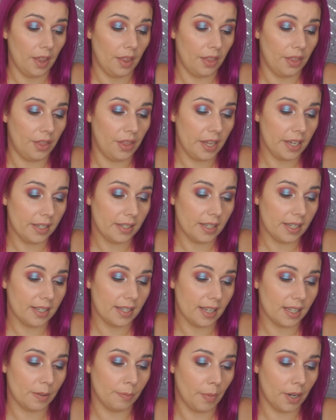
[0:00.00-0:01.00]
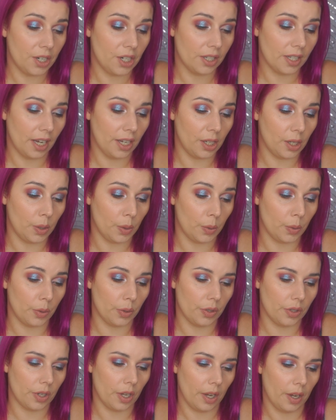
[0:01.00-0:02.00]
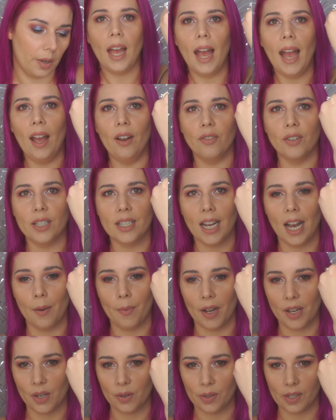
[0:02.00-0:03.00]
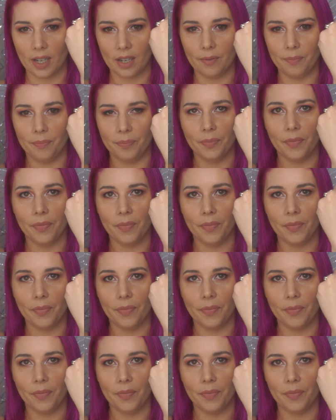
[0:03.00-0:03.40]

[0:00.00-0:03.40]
This is as much as I use every time I use it.